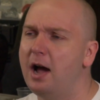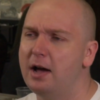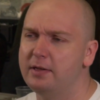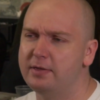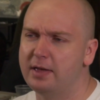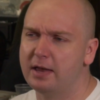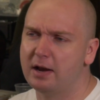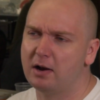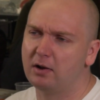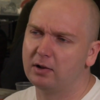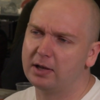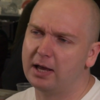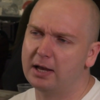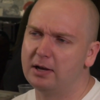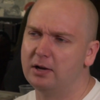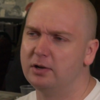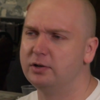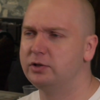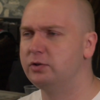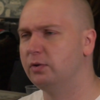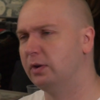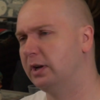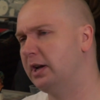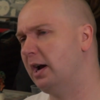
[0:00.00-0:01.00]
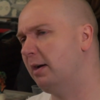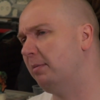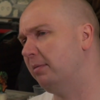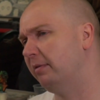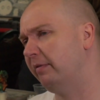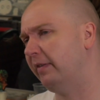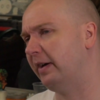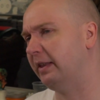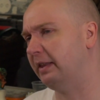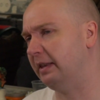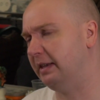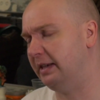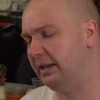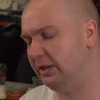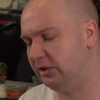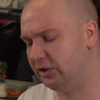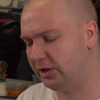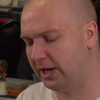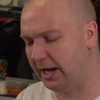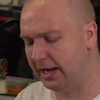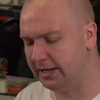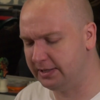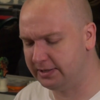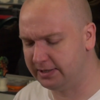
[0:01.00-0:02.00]
and then I'll get on to a couple of other niche
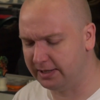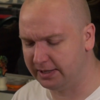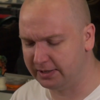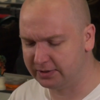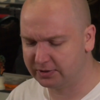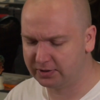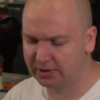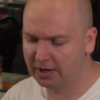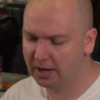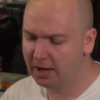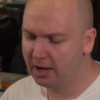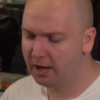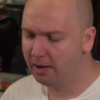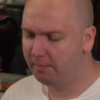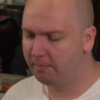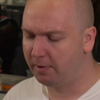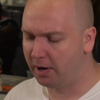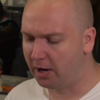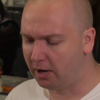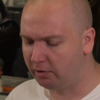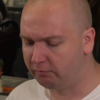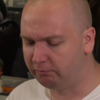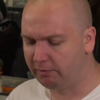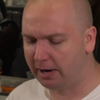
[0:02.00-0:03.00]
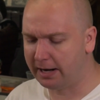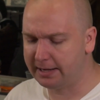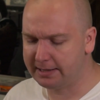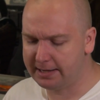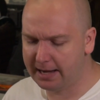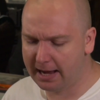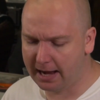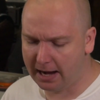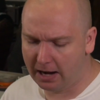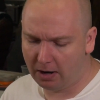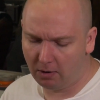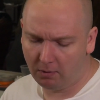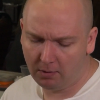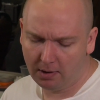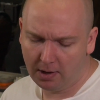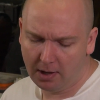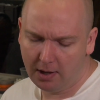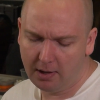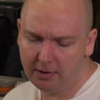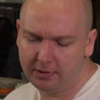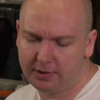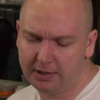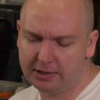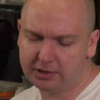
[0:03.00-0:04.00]
cases. But right now,
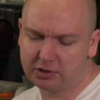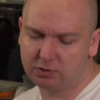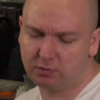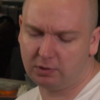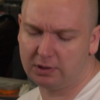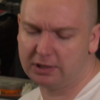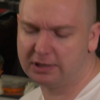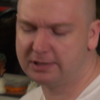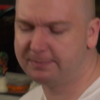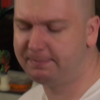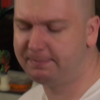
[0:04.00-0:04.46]
this squad of